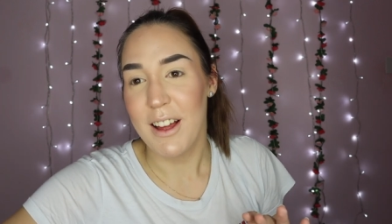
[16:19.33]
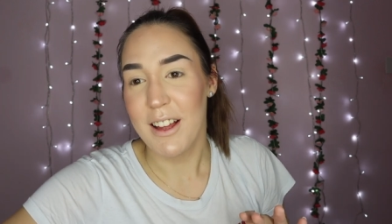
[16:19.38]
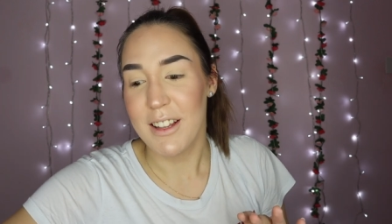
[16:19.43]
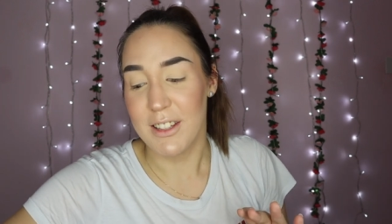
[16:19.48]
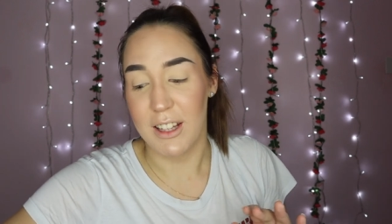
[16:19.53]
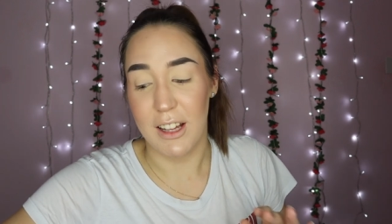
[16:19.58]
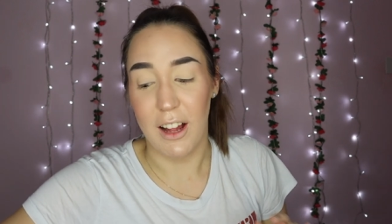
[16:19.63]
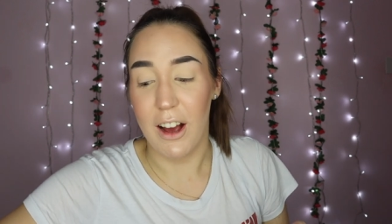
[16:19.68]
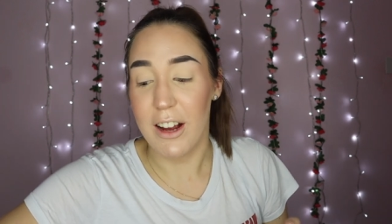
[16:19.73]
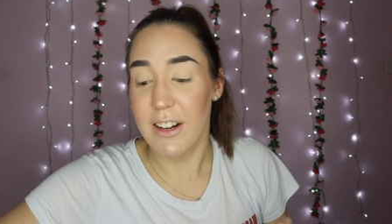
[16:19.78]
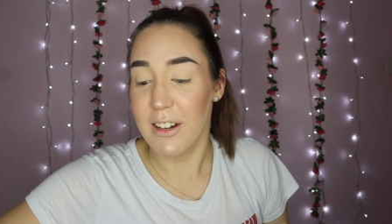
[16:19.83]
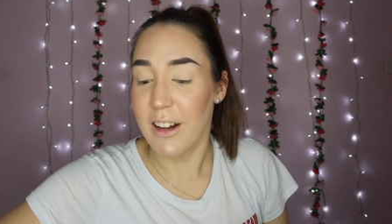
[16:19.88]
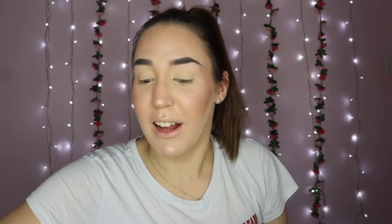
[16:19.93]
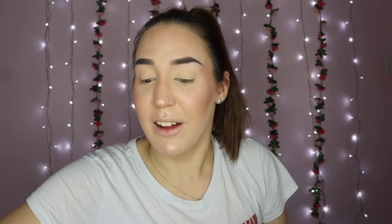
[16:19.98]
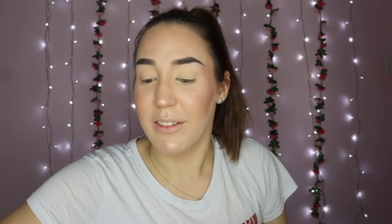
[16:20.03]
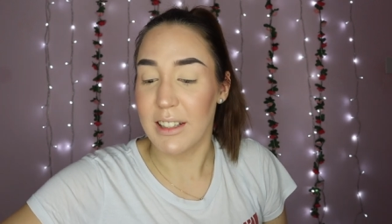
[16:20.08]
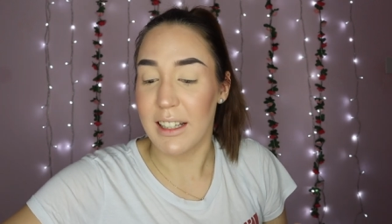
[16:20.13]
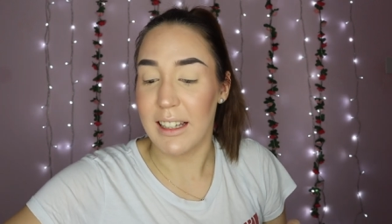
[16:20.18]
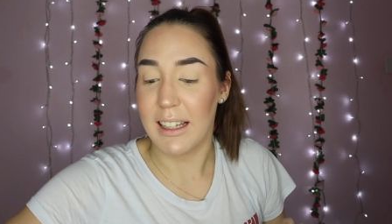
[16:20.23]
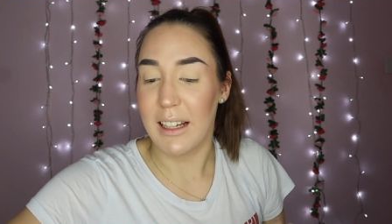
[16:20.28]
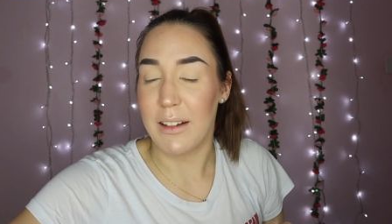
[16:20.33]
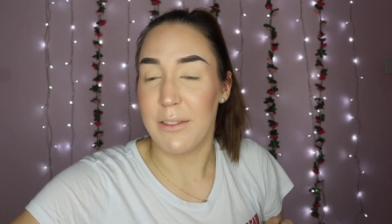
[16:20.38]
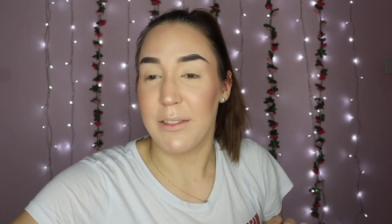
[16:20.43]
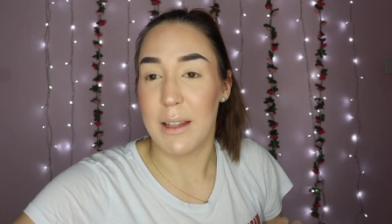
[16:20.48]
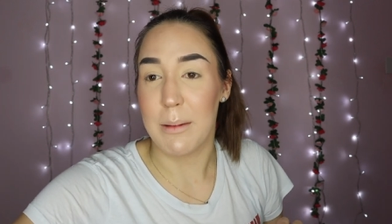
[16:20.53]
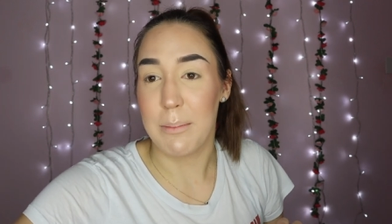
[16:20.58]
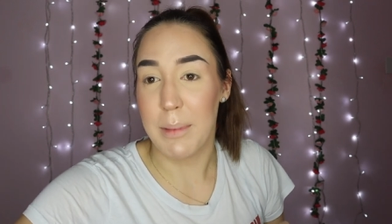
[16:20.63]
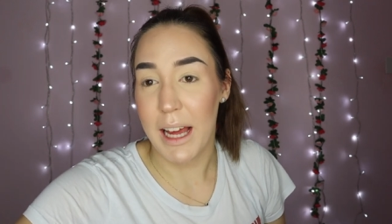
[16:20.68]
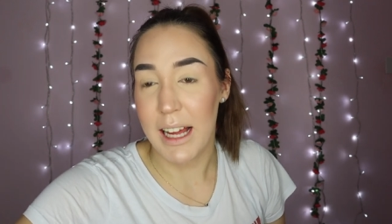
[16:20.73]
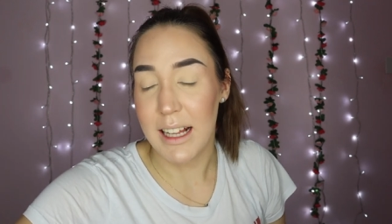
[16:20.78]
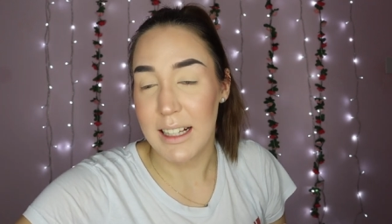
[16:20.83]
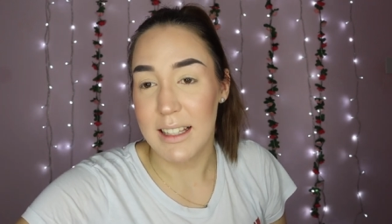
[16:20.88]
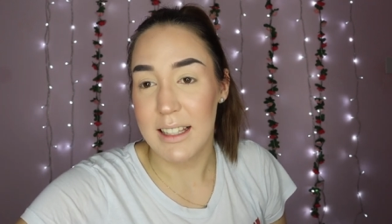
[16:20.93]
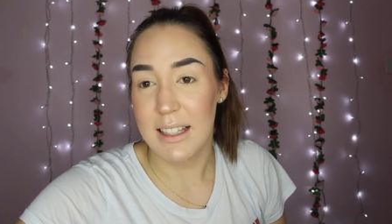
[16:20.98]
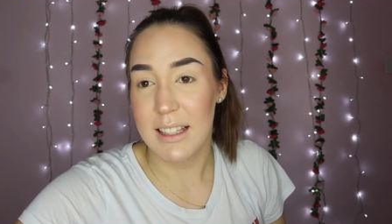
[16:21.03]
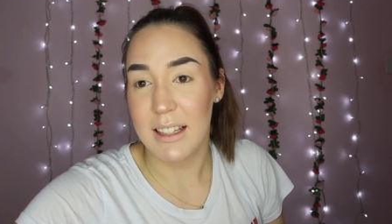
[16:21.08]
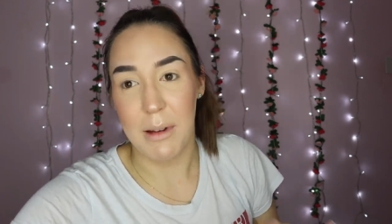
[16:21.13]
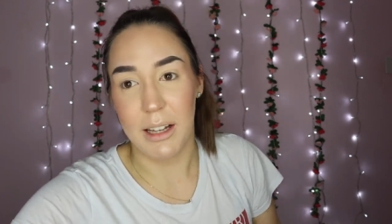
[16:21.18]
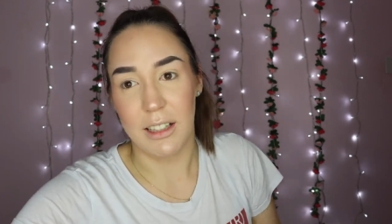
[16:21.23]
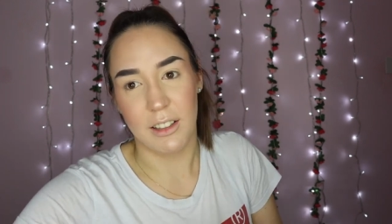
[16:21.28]
so that I don't have to leave the bed
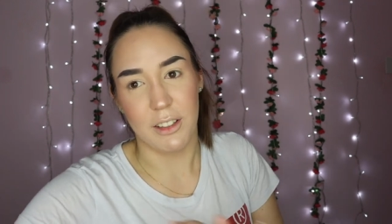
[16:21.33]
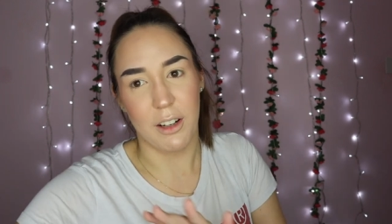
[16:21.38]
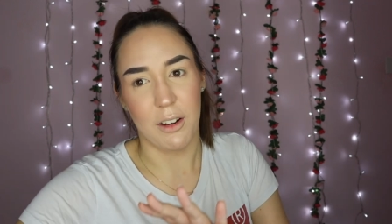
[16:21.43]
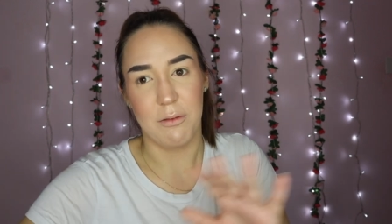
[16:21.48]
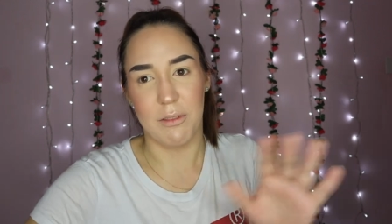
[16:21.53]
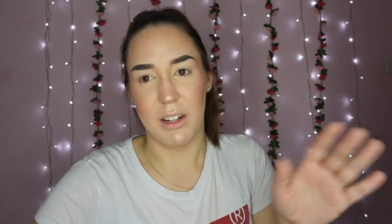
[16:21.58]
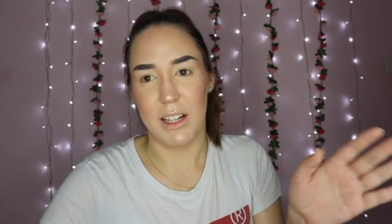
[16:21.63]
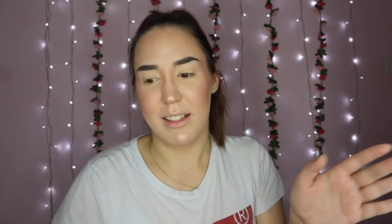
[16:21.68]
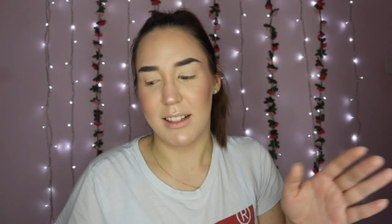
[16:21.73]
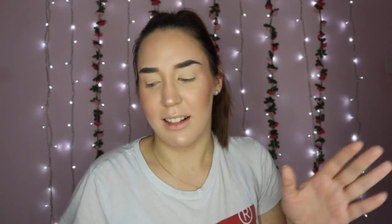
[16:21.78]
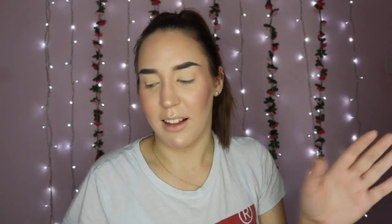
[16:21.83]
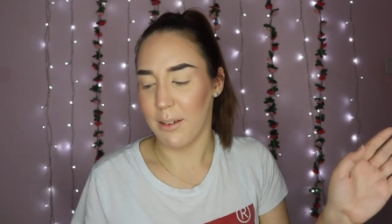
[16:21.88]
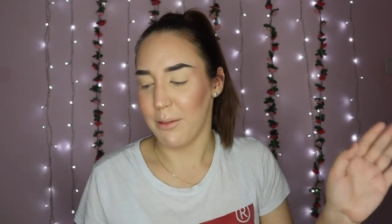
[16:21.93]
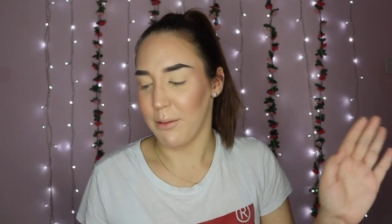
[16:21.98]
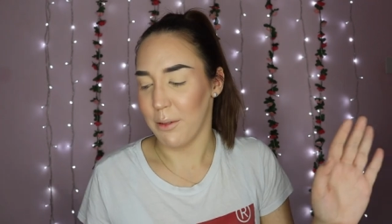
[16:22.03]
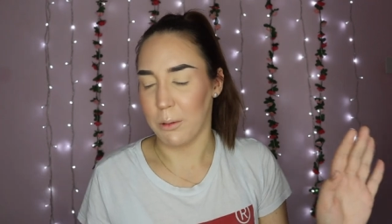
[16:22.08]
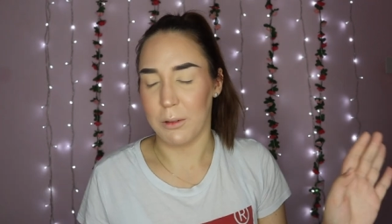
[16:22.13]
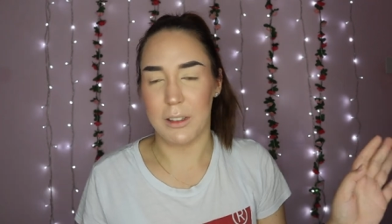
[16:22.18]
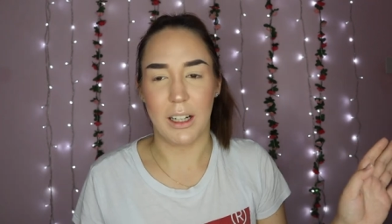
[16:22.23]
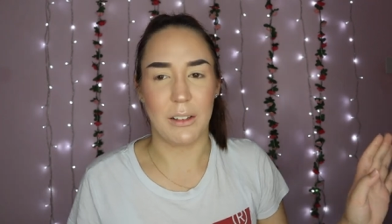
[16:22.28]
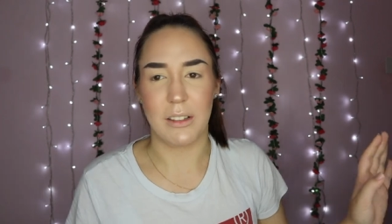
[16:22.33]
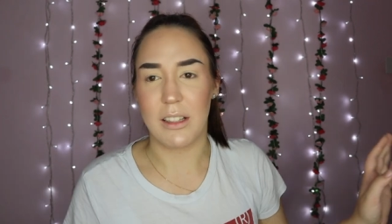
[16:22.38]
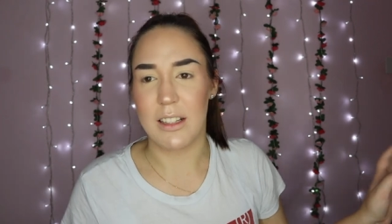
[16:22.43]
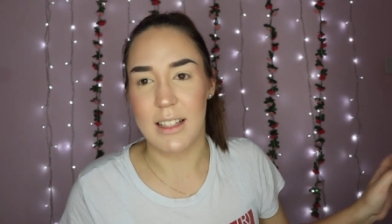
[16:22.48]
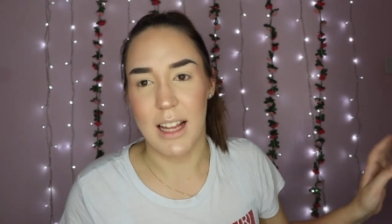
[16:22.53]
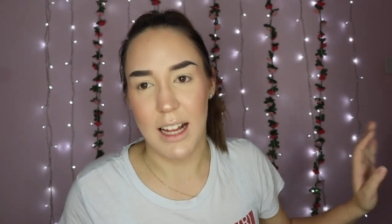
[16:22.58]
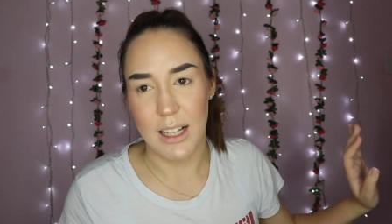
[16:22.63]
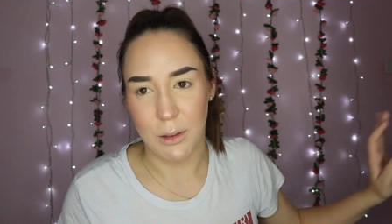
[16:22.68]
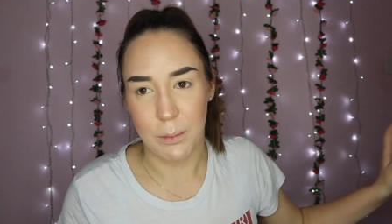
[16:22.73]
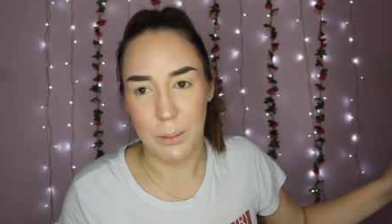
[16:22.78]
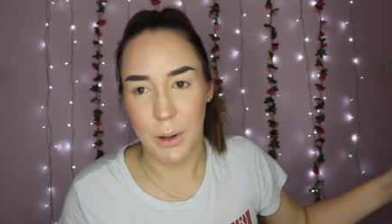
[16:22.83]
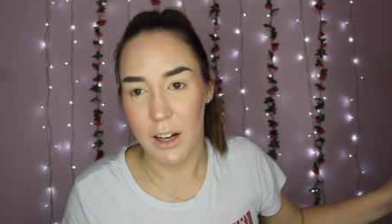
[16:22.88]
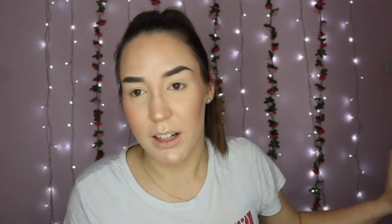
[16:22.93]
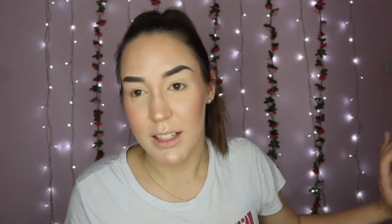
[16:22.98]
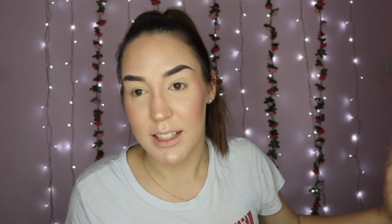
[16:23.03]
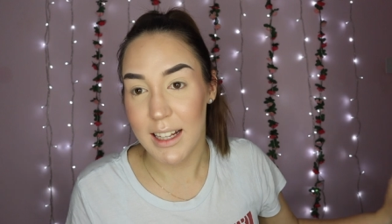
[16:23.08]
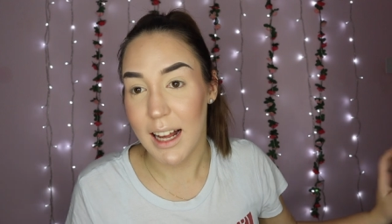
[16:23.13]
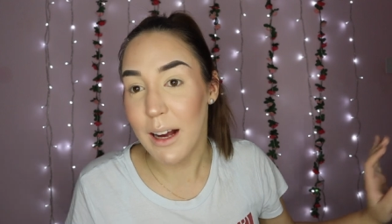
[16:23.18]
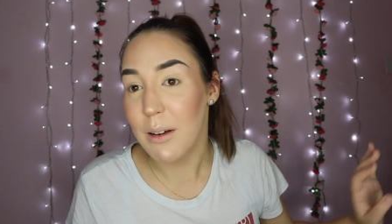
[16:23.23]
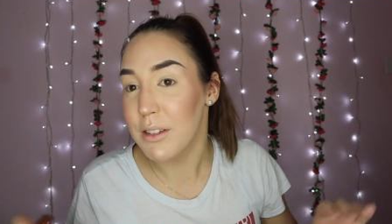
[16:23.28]
and I don't risk like falling down the stairs or
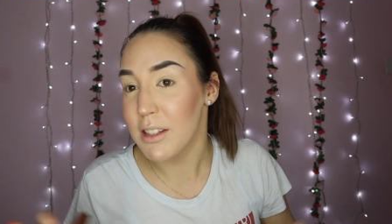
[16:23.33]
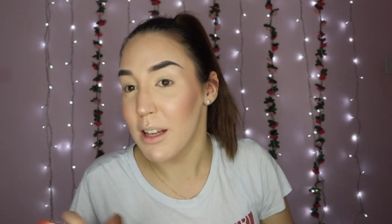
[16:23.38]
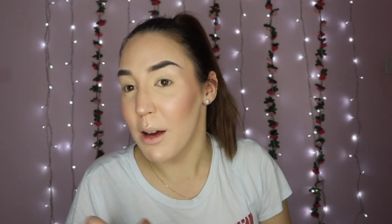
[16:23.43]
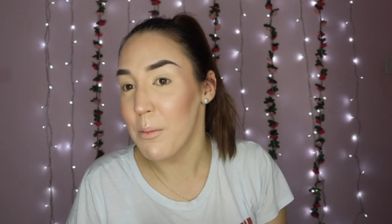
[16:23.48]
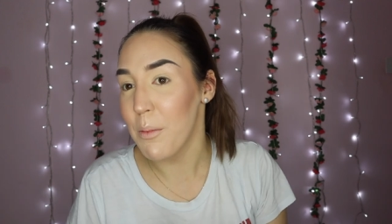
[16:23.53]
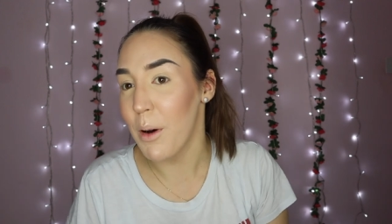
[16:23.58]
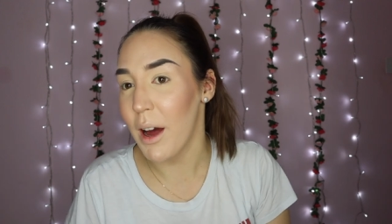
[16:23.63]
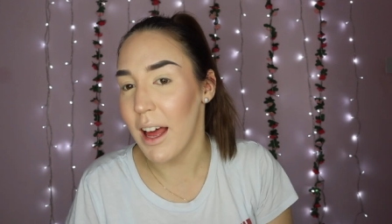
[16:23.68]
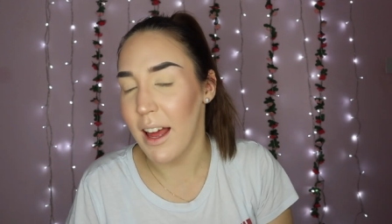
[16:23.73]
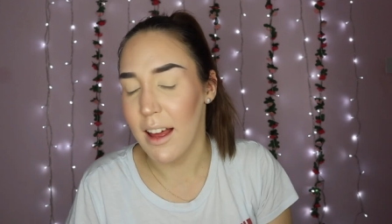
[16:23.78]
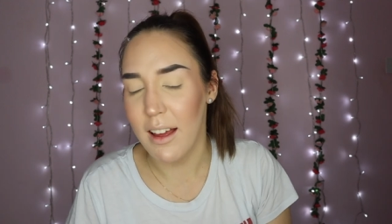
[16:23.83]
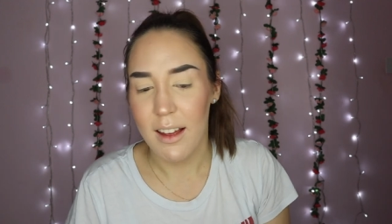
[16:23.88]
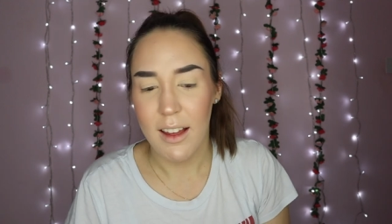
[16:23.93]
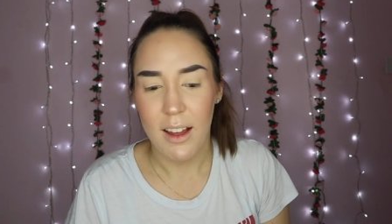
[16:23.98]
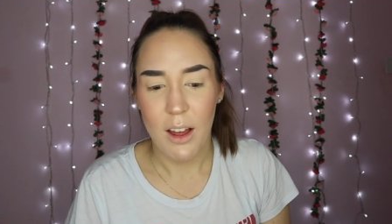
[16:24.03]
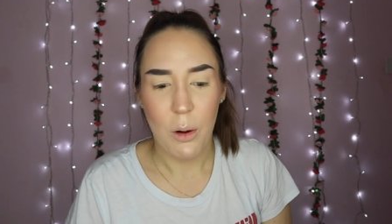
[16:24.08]
passing out somewhere,